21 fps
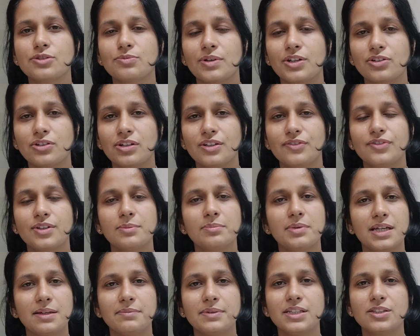especially if the
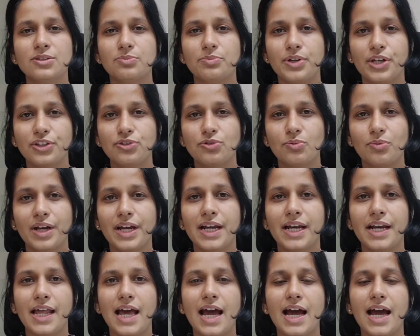baby is breastfed,